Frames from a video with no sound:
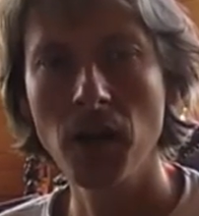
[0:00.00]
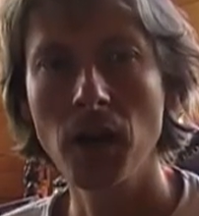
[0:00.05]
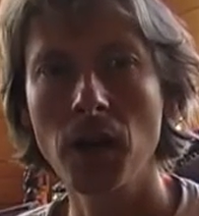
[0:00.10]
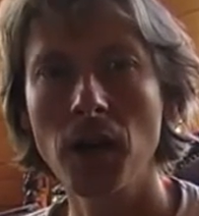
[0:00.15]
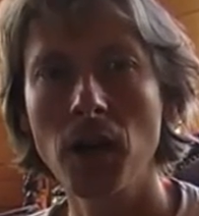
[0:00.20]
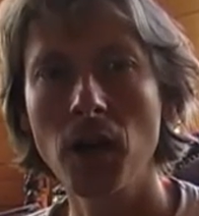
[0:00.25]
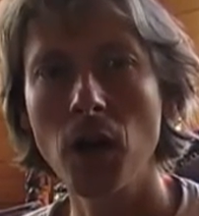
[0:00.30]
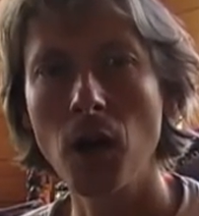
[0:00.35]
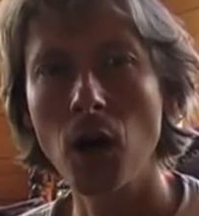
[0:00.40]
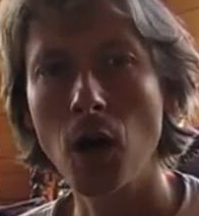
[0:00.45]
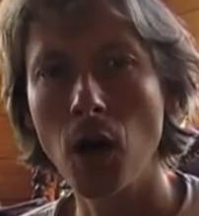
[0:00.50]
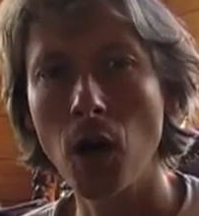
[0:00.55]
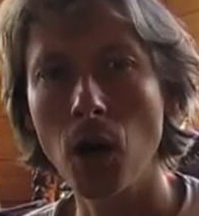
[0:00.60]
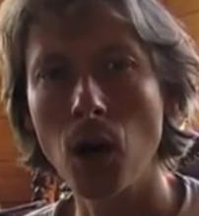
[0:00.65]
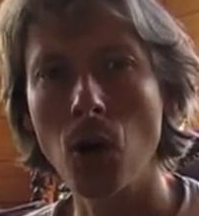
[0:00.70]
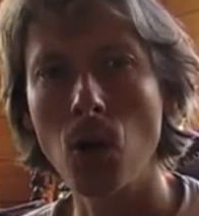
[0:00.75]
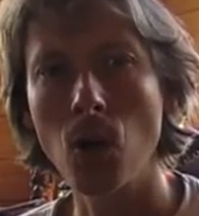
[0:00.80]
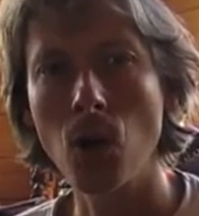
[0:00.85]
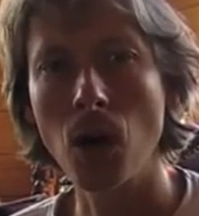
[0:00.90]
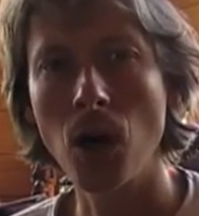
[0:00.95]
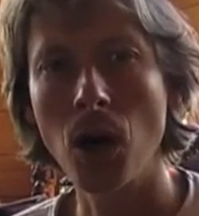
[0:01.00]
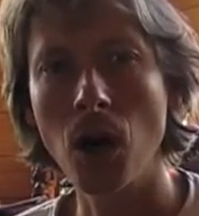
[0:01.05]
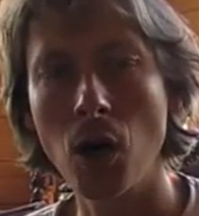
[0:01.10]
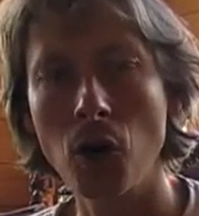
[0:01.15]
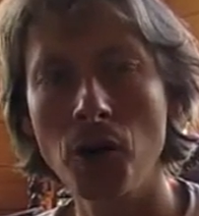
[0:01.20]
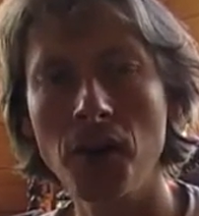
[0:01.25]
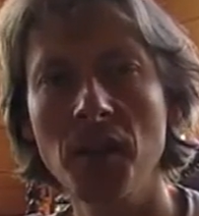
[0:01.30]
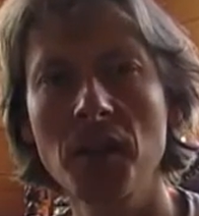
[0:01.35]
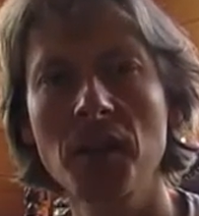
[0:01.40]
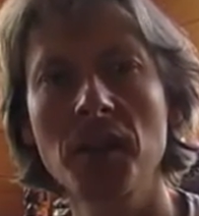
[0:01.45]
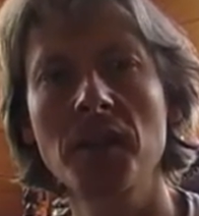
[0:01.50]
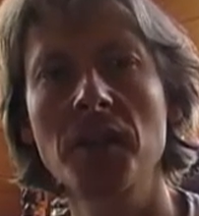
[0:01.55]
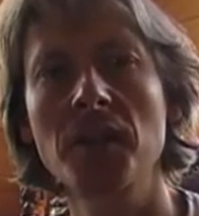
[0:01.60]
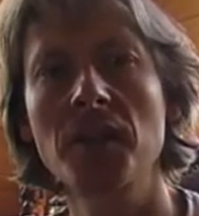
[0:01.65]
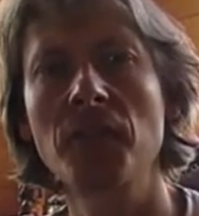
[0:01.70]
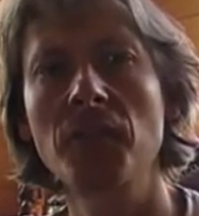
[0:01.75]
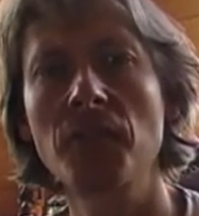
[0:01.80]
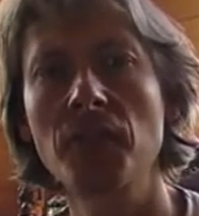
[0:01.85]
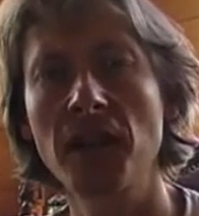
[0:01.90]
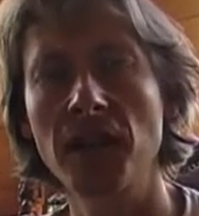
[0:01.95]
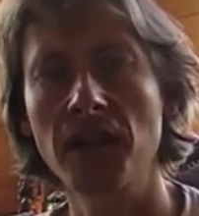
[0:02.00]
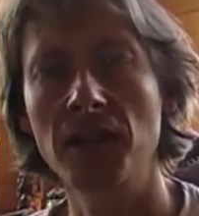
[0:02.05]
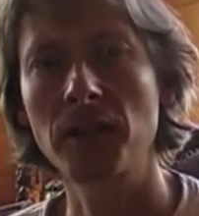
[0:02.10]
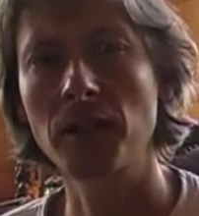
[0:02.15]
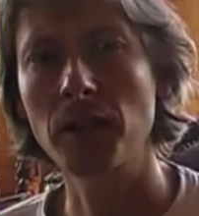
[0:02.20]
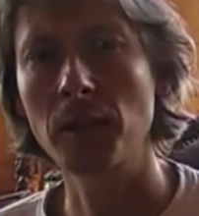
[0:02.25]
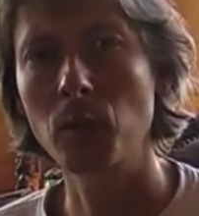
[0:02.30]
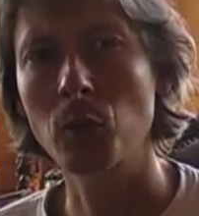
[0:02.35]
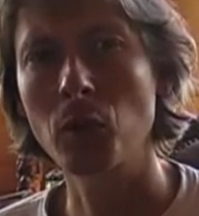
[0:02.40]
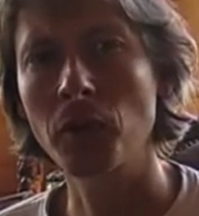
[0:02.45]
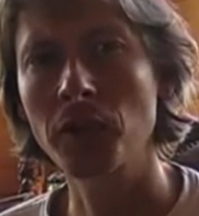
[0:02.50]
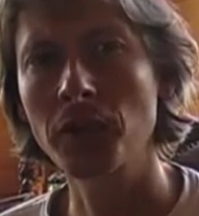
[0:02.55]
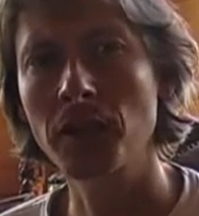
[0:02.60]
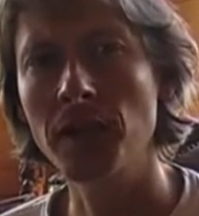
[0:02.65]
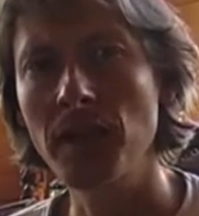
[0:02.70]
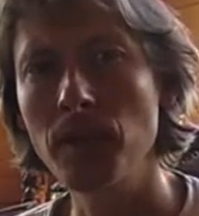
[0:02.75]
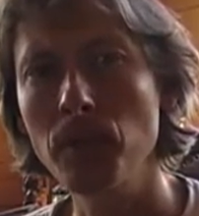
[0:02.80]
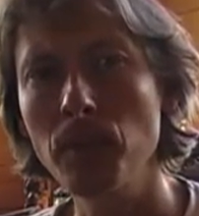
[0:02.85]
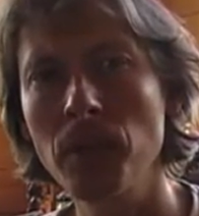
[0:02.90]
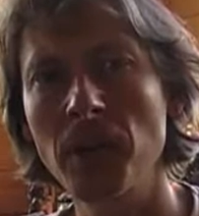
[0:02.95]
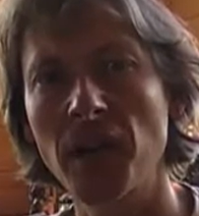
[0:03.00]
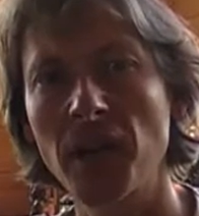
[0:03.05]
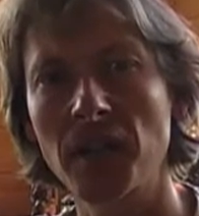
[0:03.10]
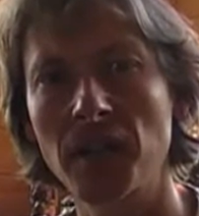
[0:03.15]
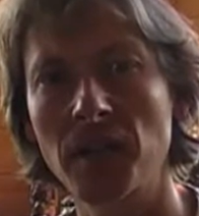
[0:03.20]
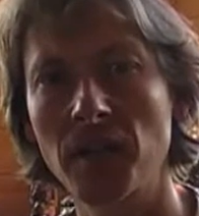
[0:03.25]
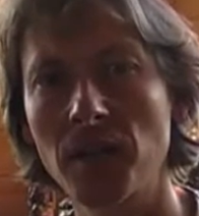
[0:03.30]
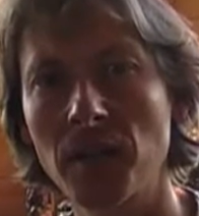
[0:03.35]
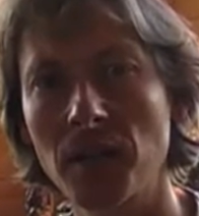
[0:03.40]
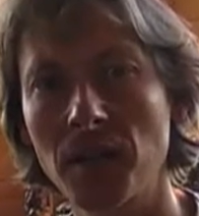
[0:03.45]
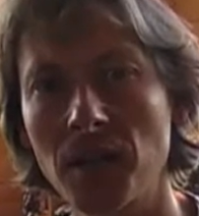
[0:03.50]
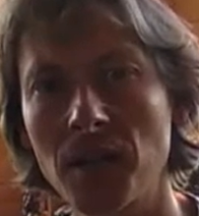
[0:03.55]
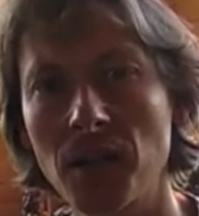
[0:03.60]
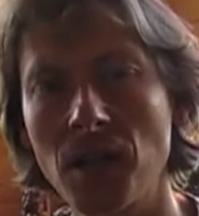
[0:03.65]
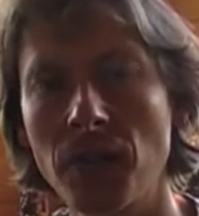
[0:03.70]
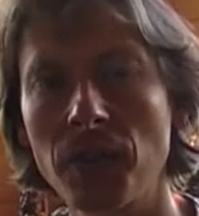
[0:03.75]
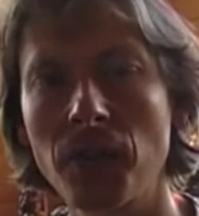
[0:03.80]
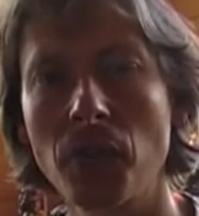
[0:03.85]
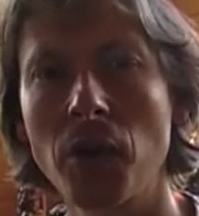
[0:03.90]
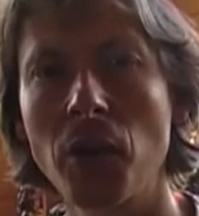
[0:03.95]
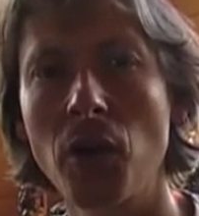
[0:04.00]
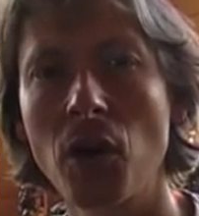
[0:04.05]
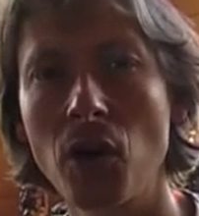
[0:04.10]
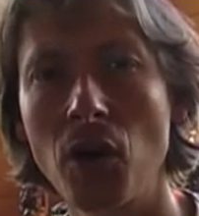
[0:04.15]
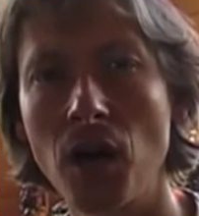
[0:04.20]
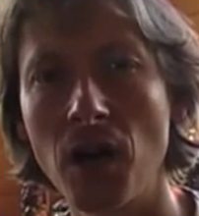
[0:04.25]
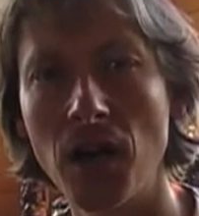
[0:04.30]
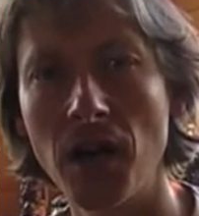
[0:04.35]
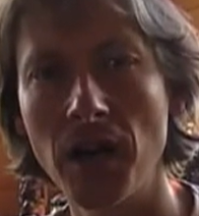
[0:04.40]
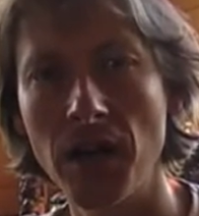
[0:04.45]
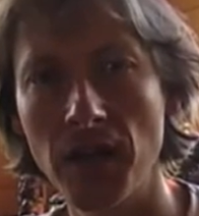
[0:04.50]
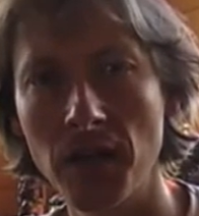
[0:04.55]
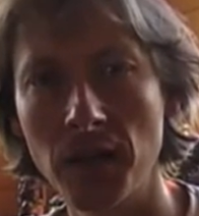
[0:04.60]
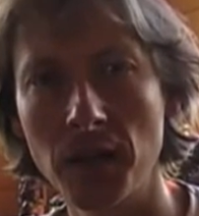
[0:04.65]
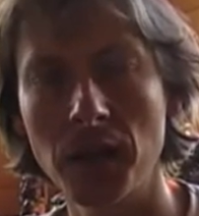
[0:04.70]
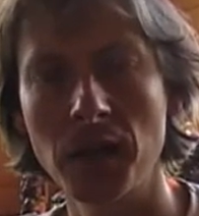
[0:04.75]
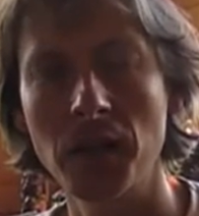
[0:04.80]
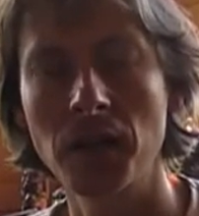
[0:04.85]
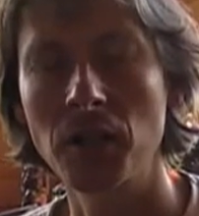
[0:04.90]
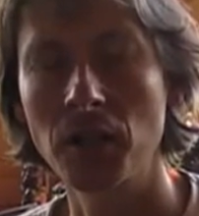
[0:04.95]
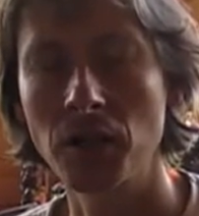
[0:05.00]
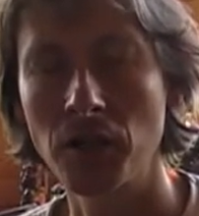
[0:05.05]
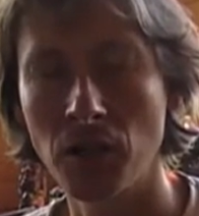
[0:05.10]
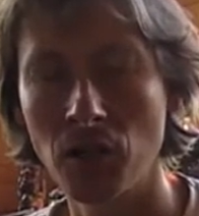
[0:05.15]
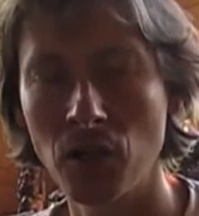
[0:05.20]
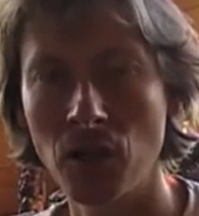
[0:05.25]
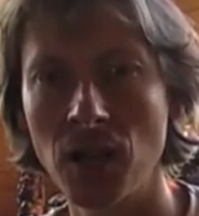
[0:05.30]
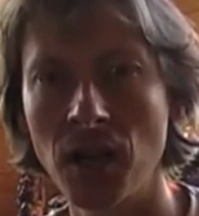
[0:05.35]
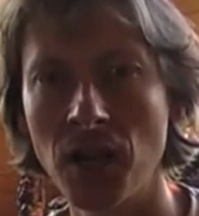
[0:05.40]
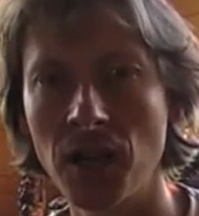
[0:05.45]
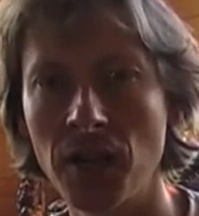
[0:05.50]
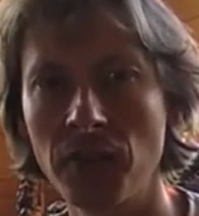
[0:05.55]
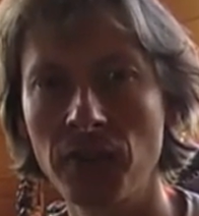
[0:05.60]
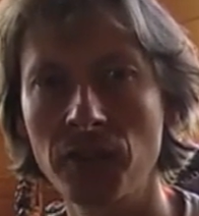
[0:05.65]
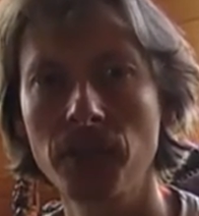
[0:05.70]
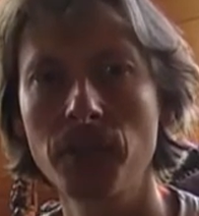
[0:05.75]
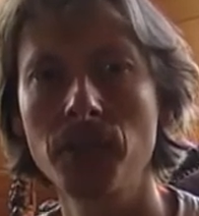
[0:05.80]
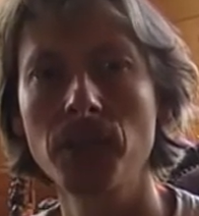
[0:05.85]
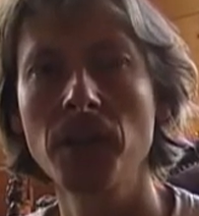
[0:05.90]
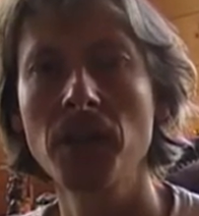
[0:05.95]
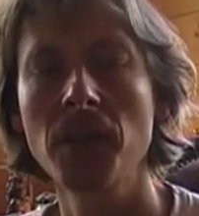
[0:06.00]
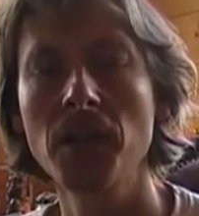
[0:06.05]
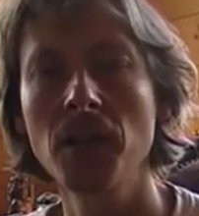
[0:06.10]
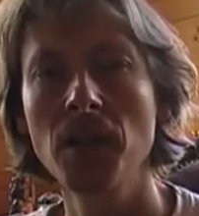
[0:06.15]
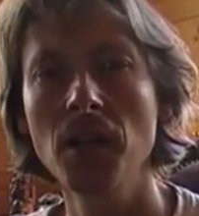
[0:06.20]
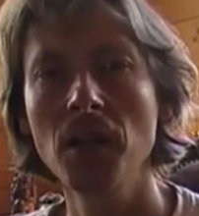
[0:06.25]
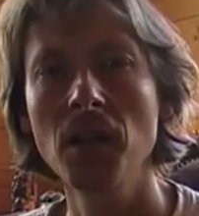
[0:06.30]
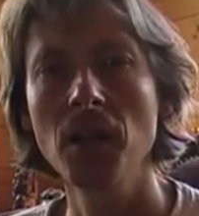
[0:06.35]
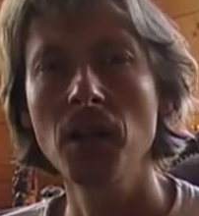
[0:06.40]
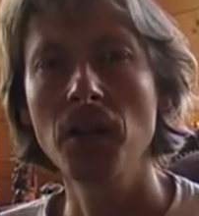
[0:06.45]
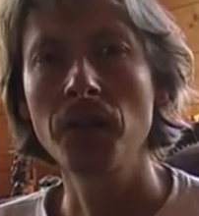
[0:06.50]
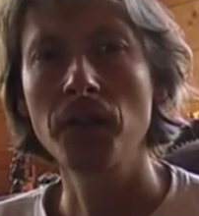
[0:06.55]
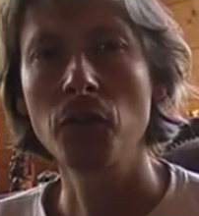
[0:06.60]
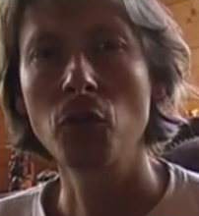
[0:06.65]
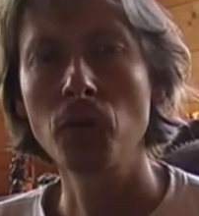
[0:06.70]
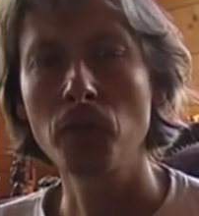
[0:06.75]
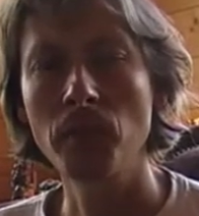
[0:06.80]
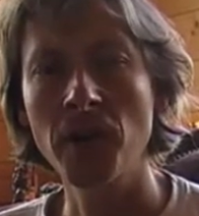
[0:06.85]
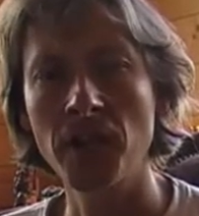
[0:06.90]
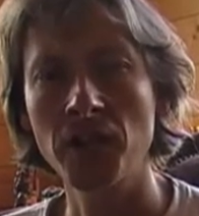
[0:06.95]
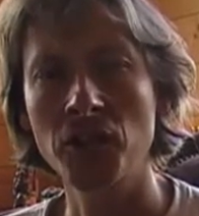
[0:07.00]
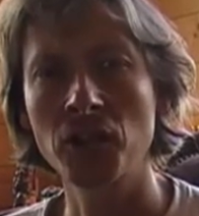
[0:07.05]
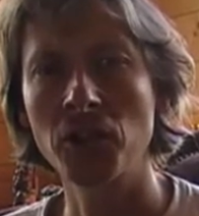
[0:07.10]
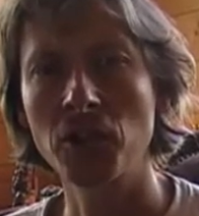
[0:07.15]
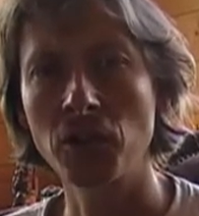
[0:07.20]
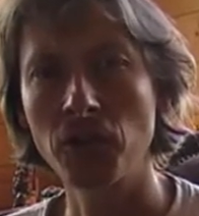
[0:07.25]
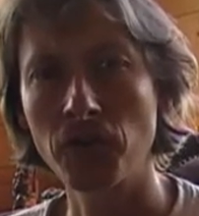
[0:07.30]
Now how does it affect us? What impact does it have on our health and on our life? If you imagine your